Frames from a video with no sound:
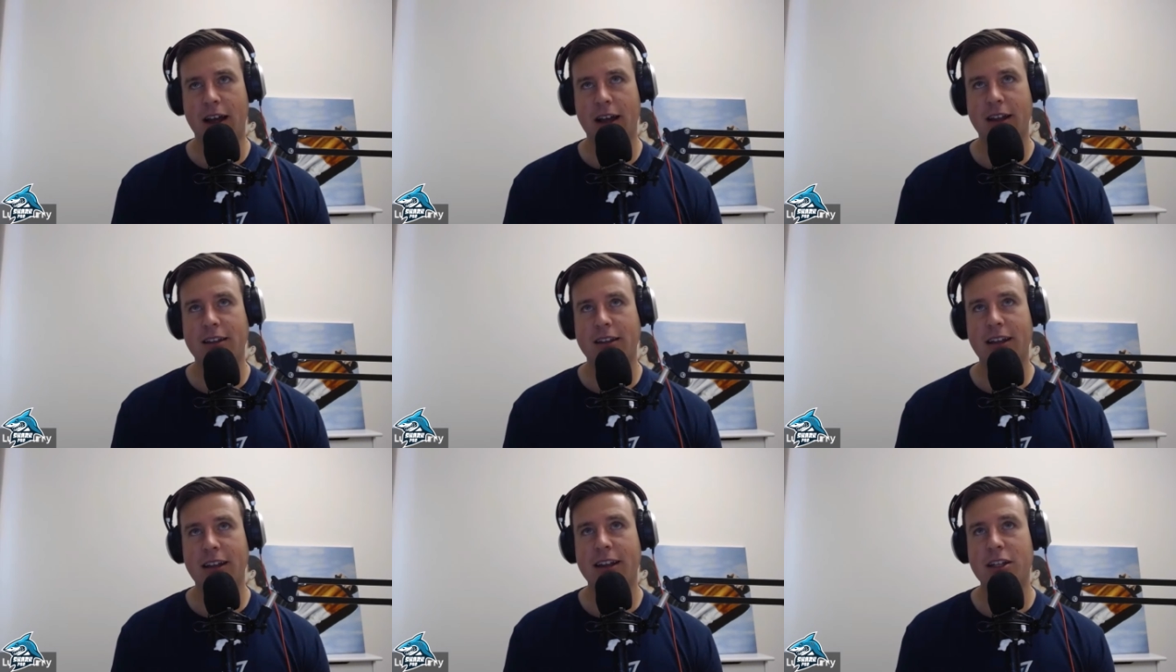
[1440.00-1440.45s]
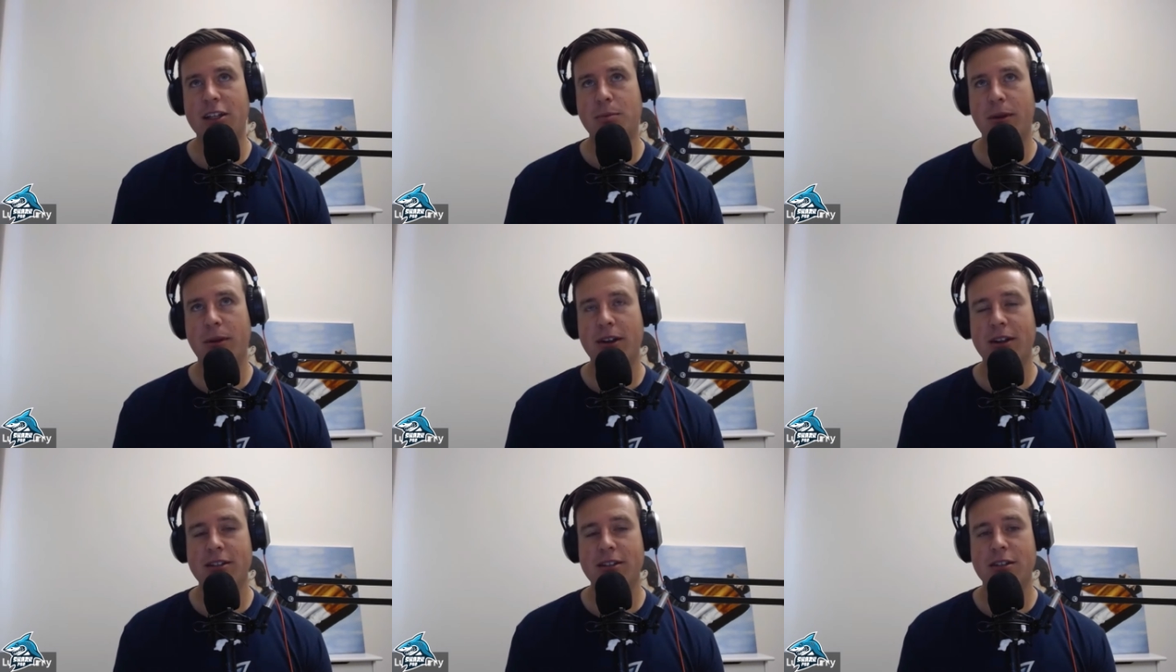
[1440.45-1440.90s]
that
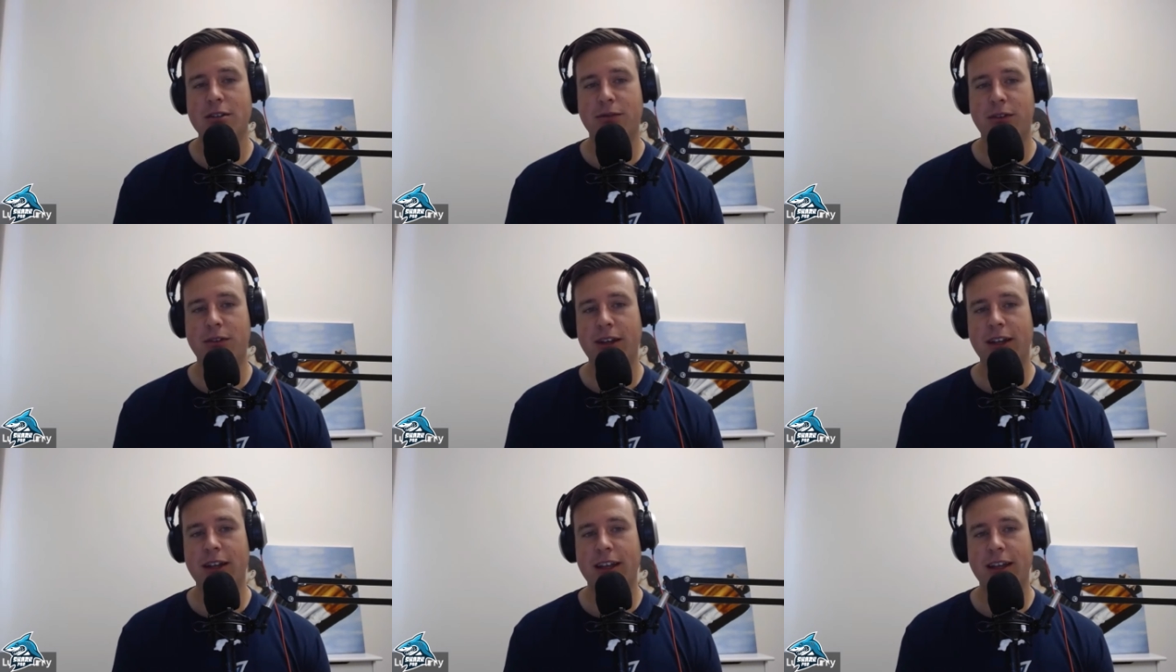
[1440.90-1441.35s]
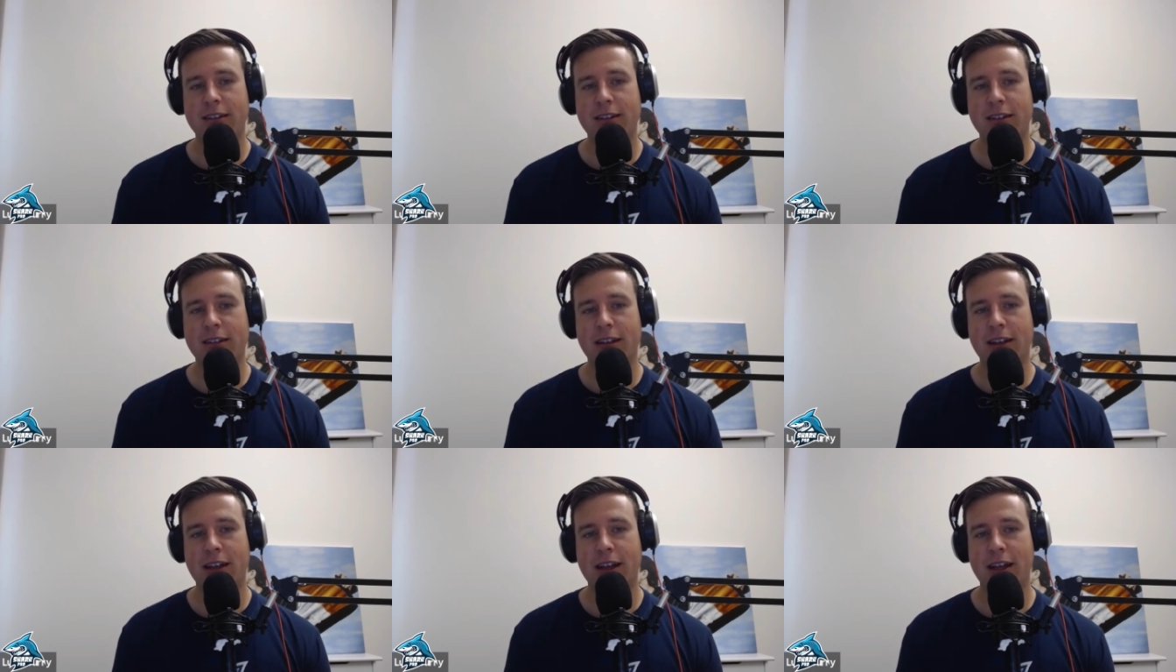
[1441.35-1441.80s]
experience is feeding into
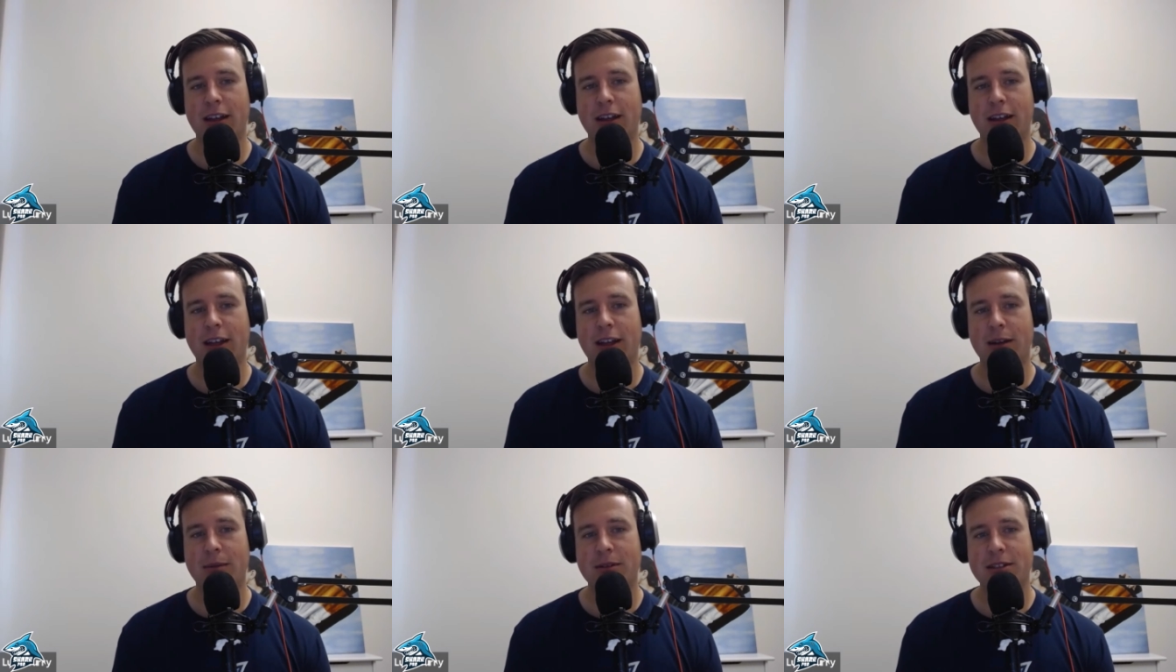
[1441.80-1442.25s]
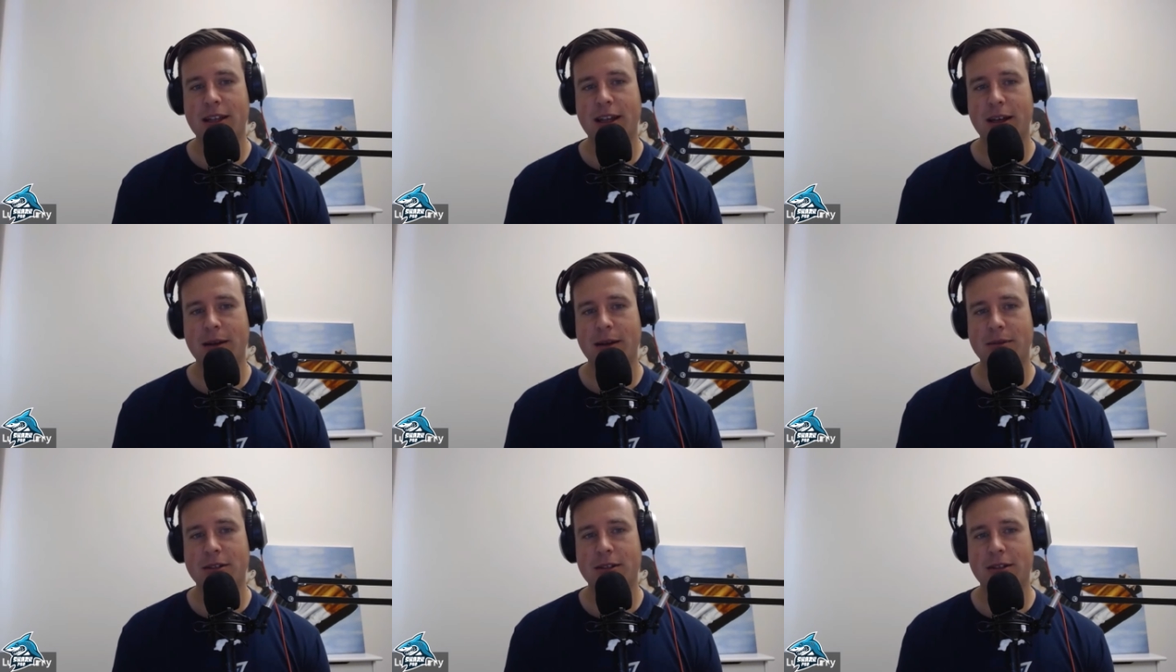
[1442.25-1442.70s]
the uh, Animis
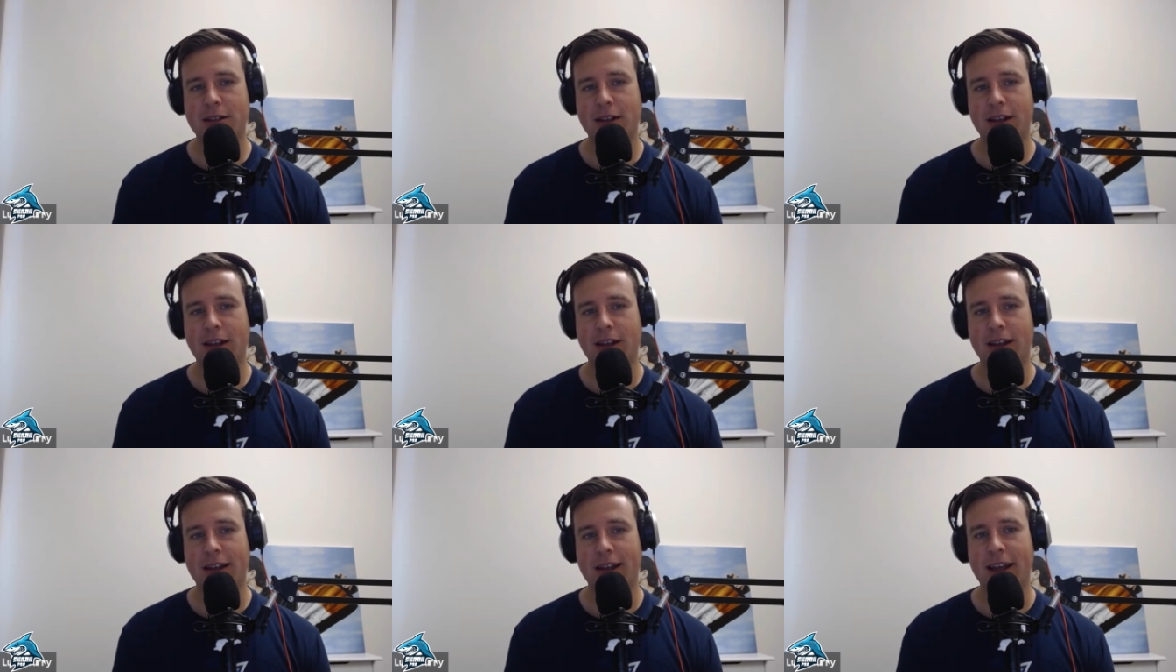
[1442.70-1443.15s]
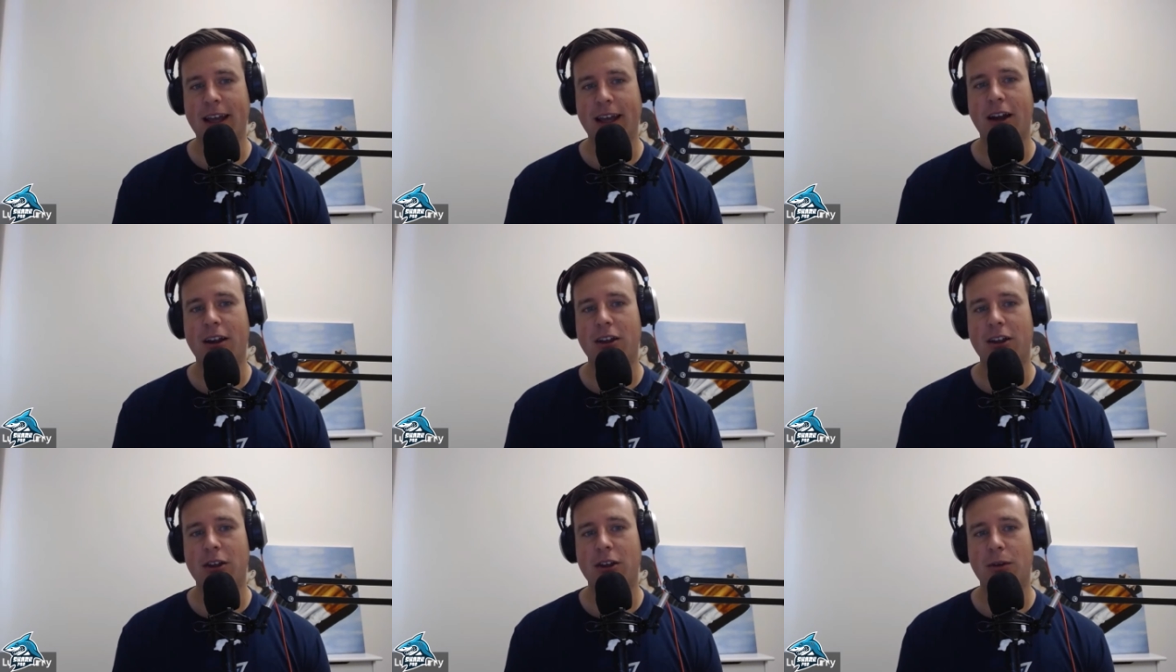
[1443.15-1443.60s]
Labs like, are
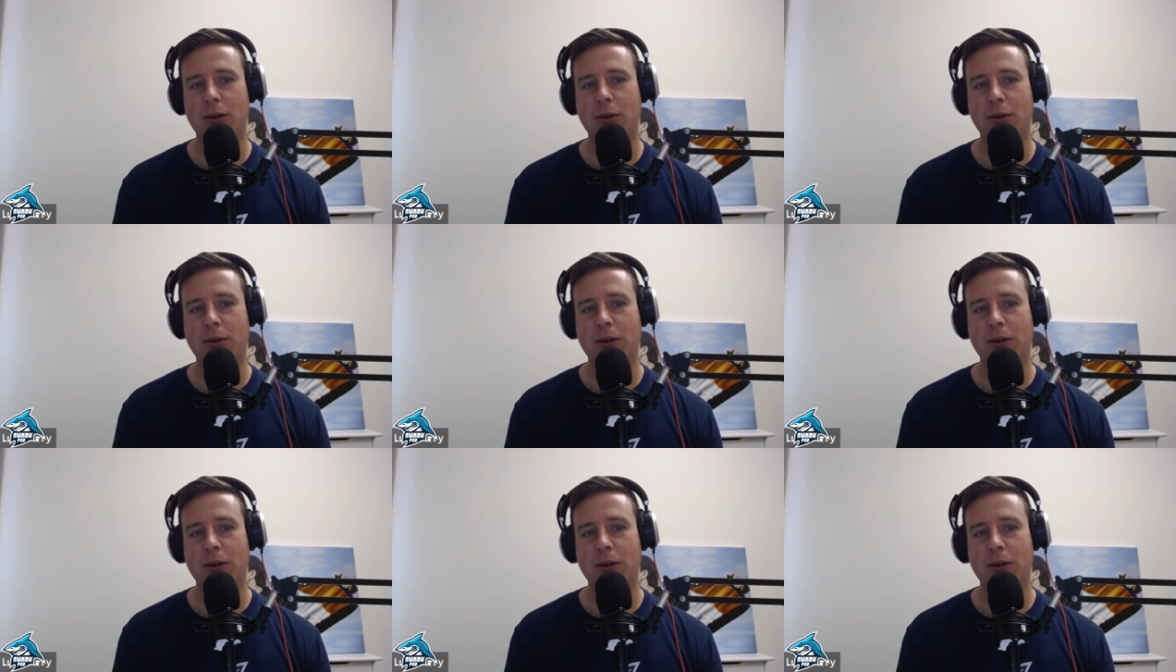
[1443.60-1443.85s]
you